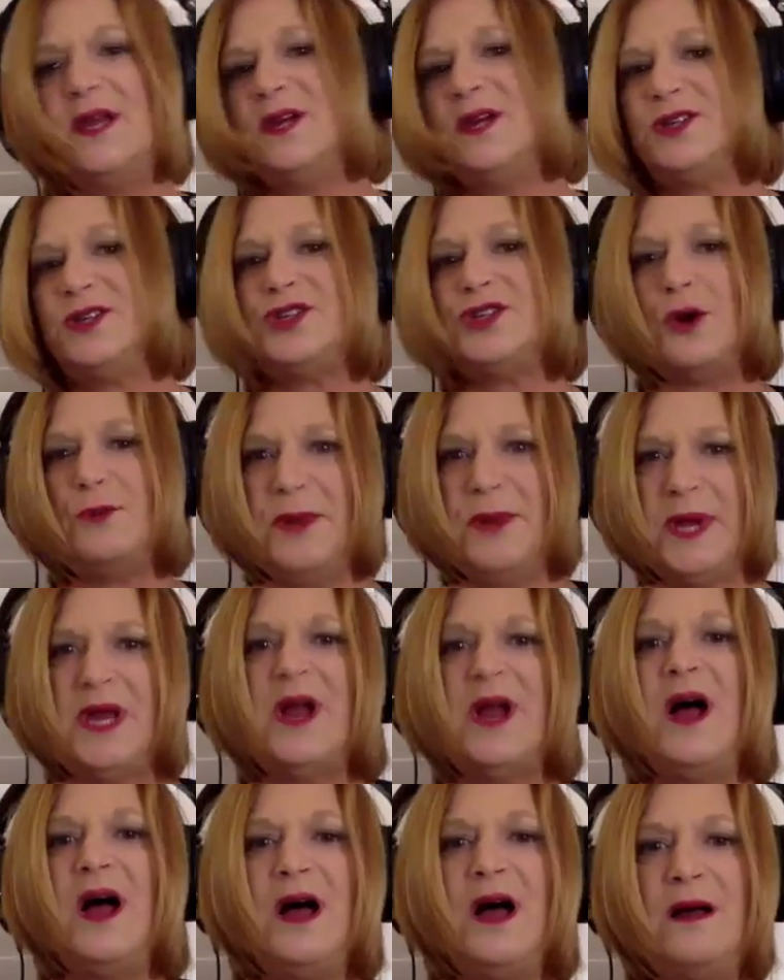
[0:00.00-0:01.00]
So
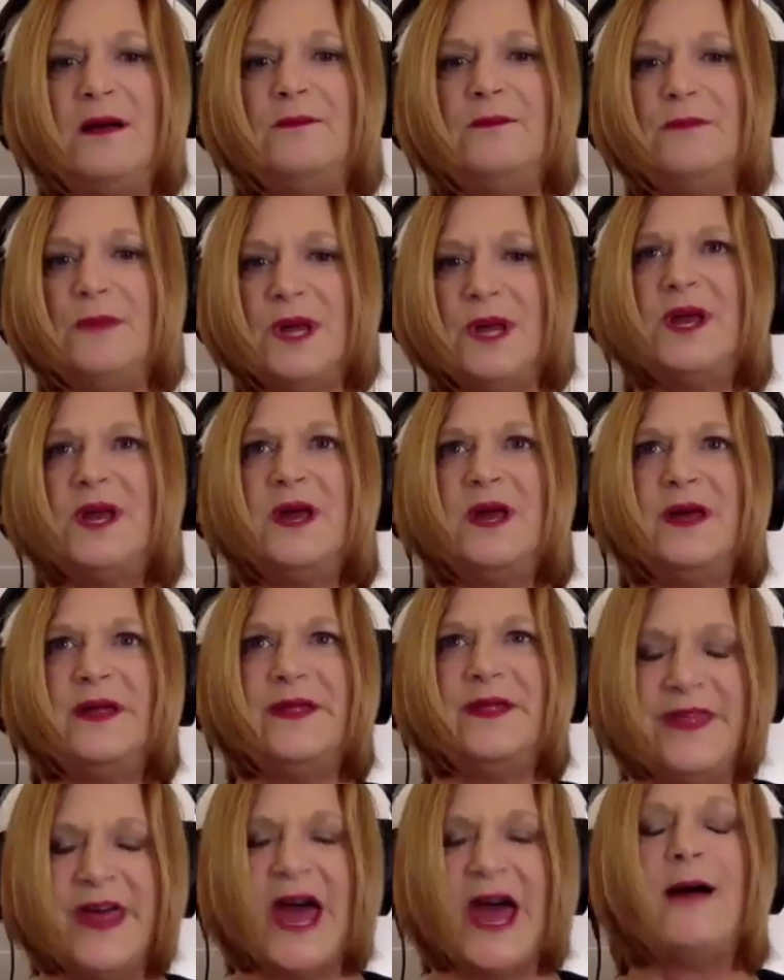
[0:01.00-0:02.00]
become
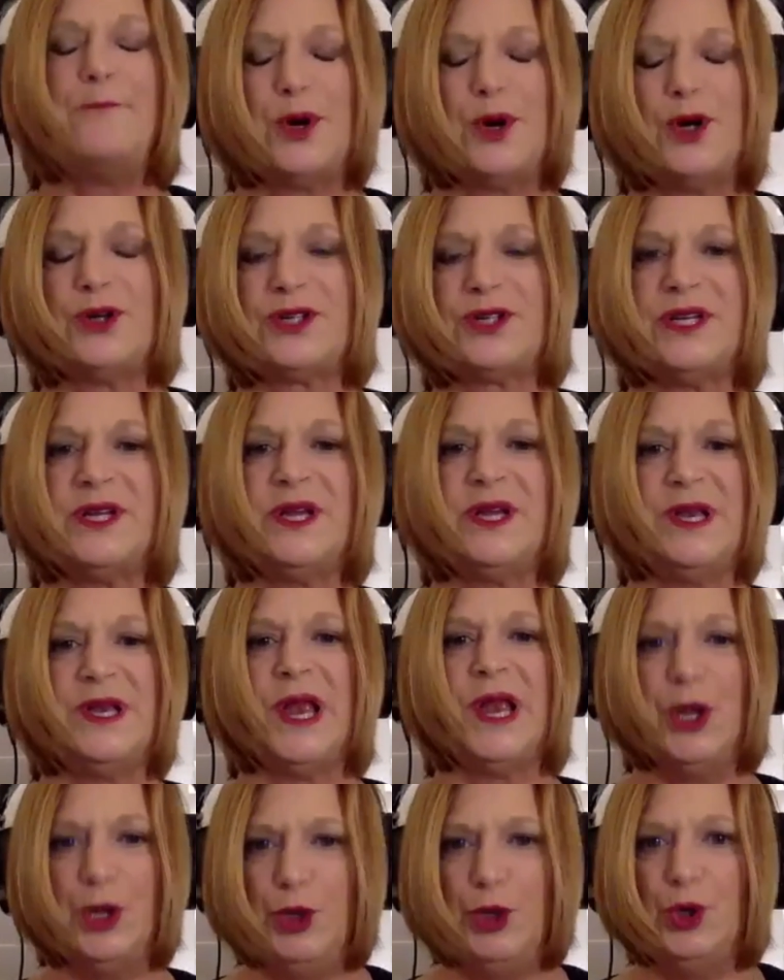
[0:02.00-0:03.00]
that person
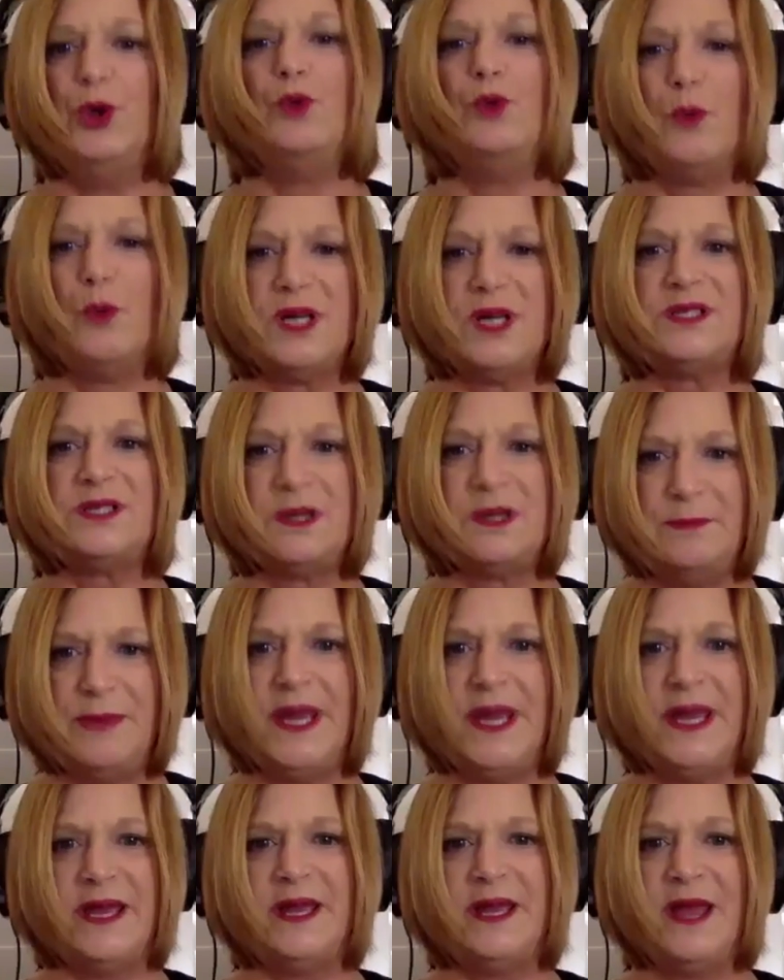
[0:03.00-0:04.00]
you want to
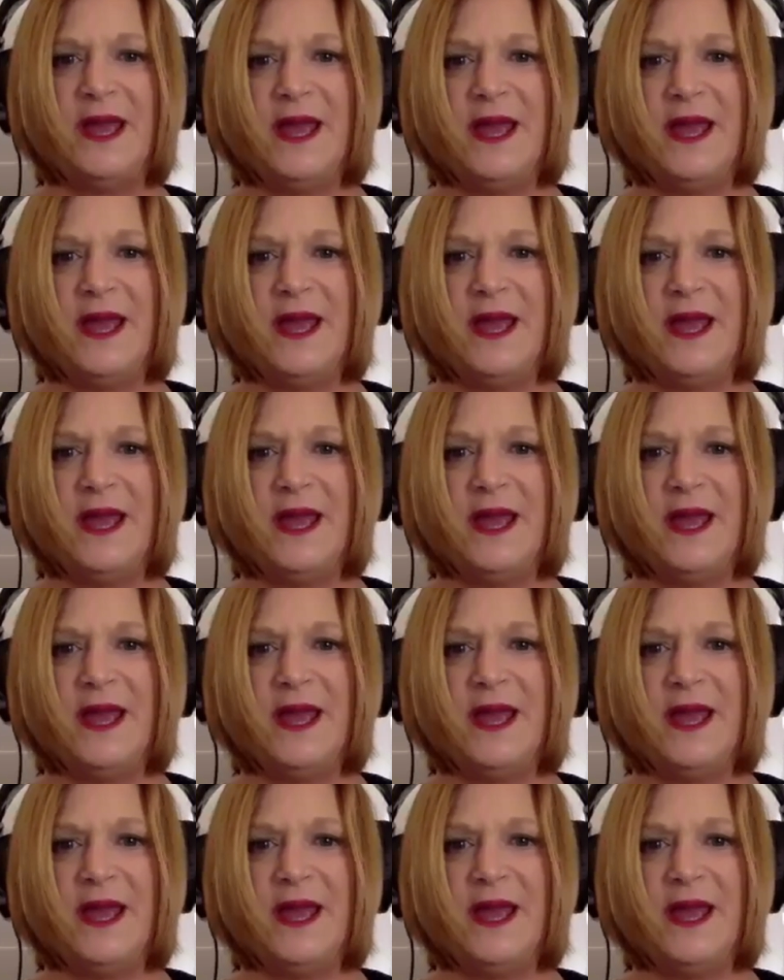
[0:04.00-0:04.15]
be.